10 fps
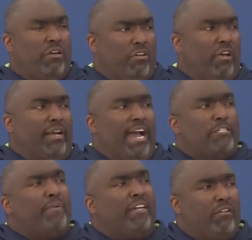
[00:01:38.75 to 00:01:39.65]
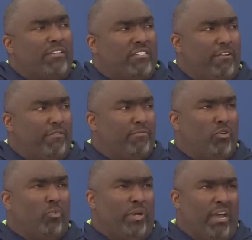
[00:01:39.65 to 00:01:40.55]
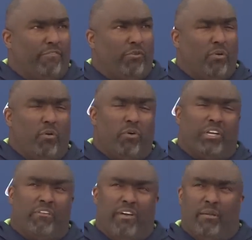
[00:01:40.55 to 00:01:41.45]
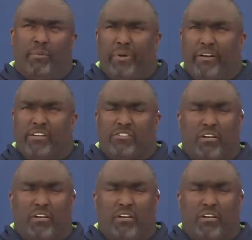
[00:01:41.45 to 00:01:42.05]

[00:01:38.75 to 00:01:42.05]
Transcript: young guys picking that stuff up, too, when we have a rookie development period.